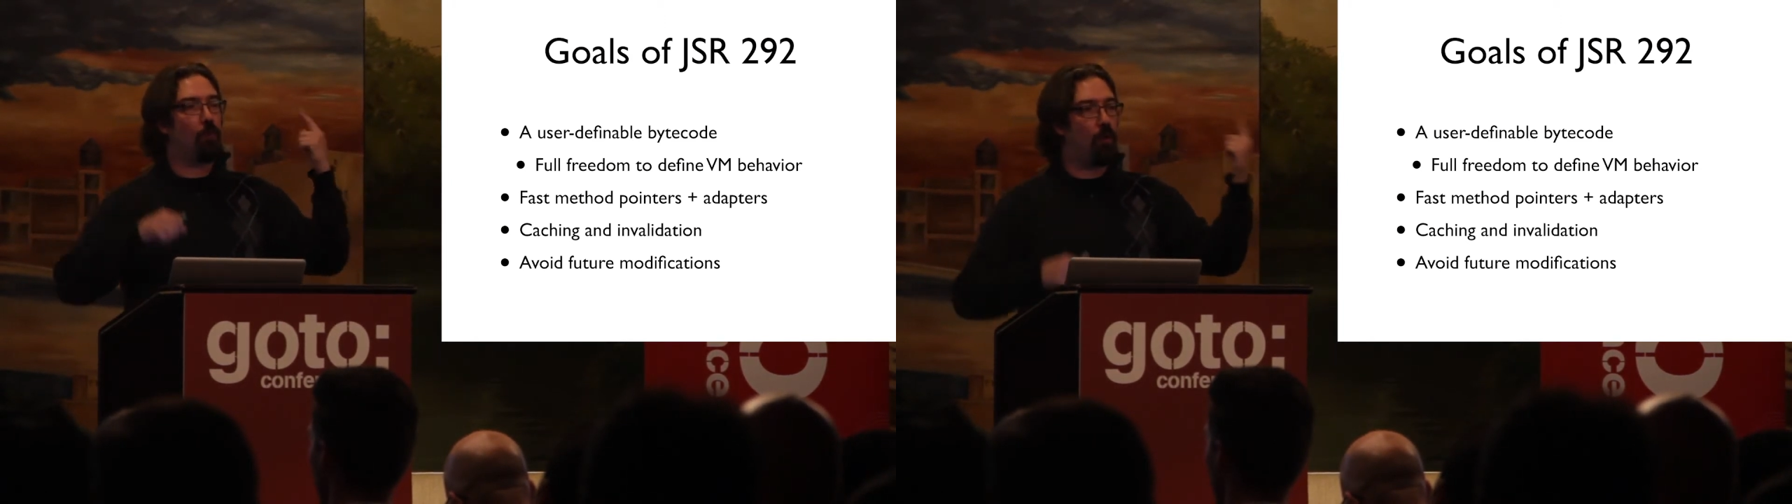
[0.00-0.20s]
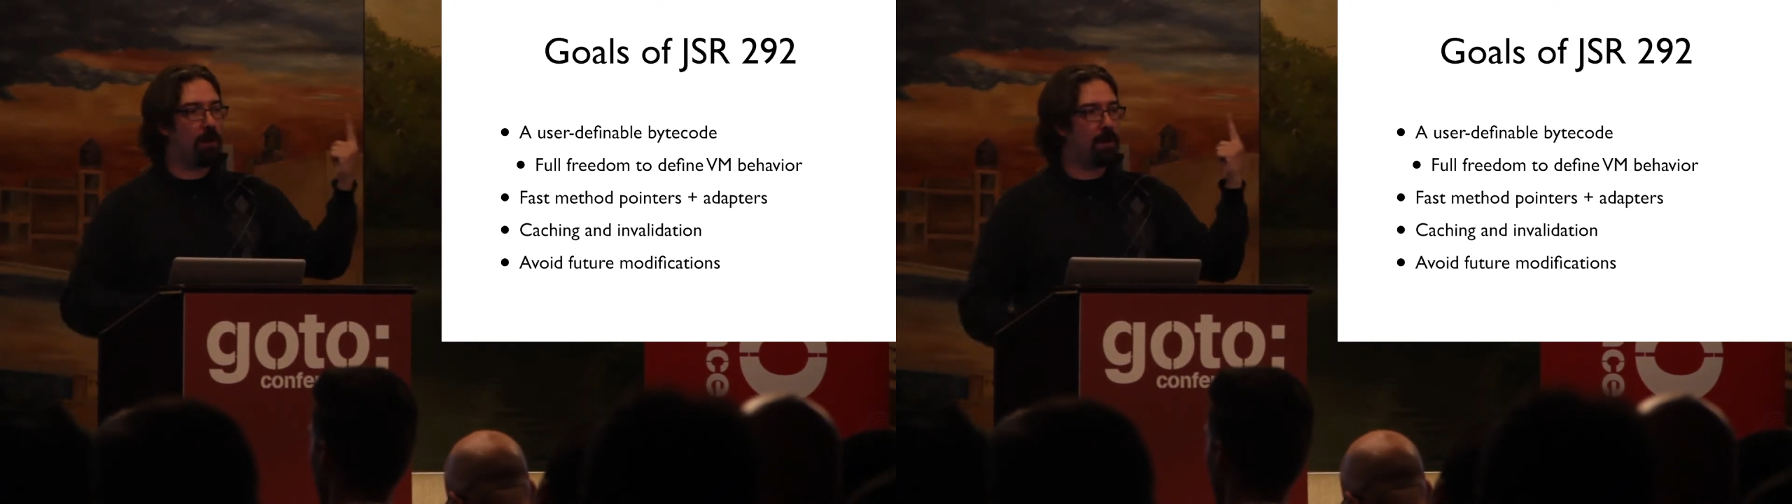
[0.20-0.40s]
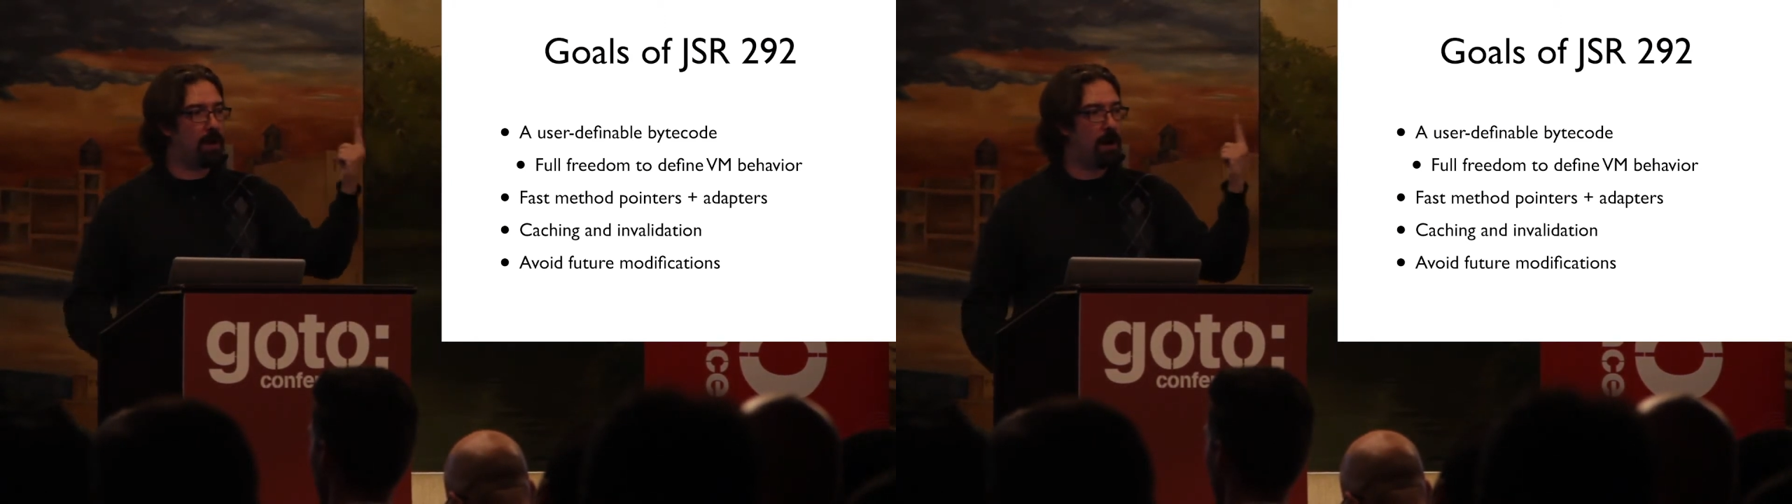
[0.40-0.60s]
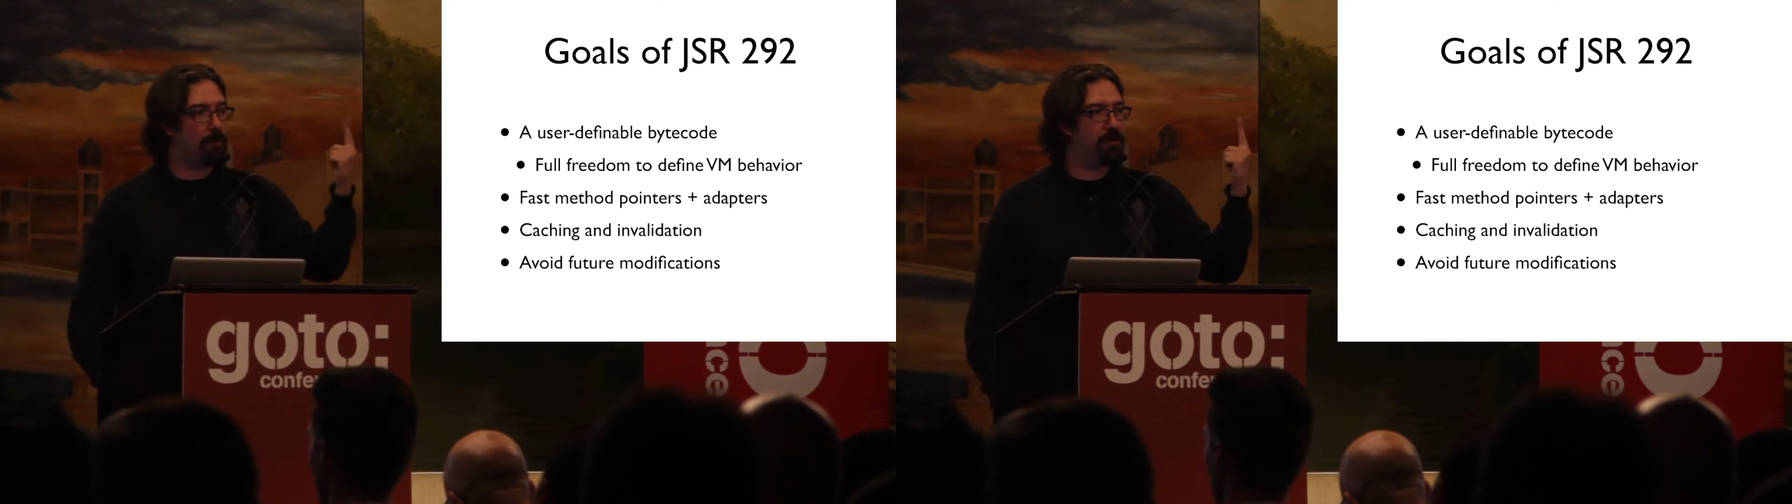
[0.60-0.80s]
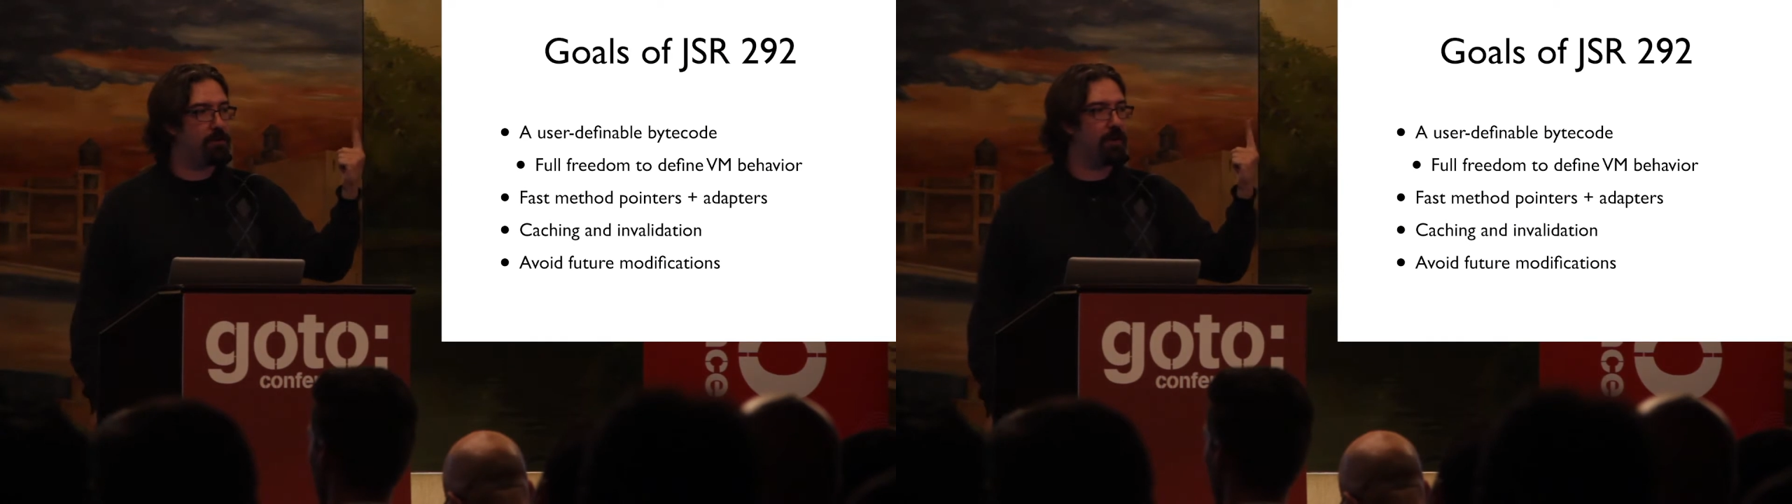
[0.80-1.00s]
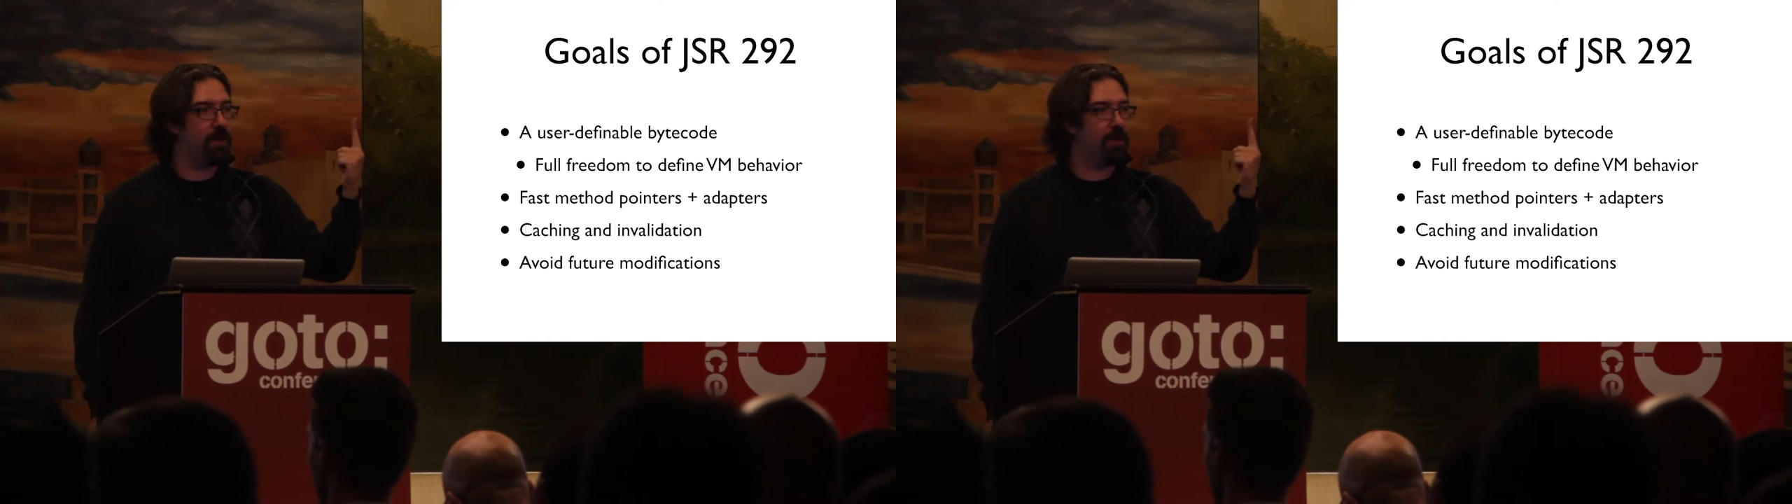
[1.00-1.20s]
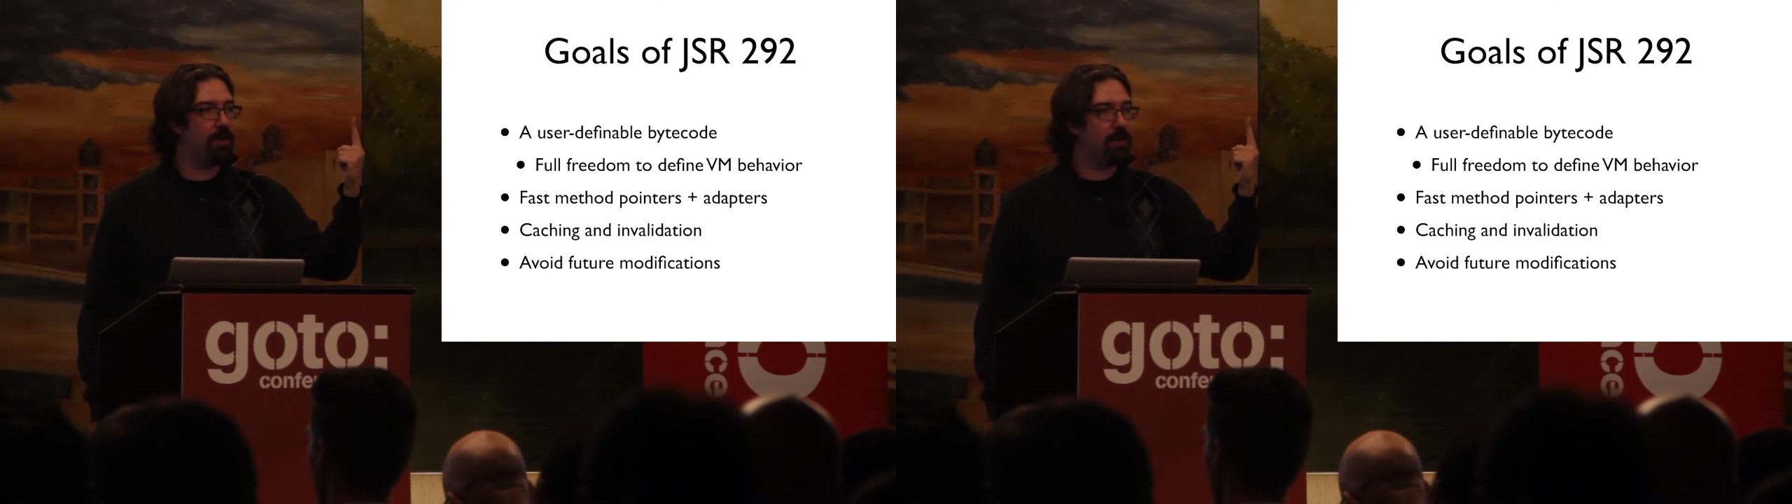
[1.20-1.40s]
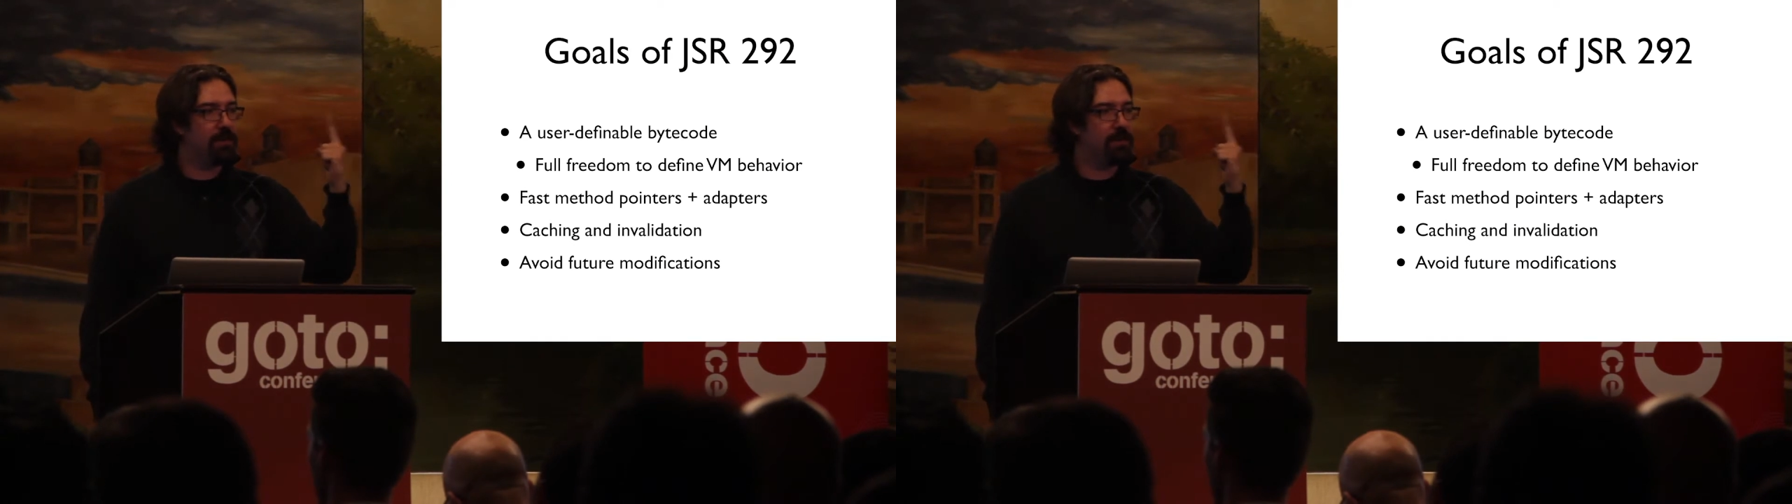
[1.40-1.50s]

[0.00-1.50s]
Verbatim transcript: one opportunity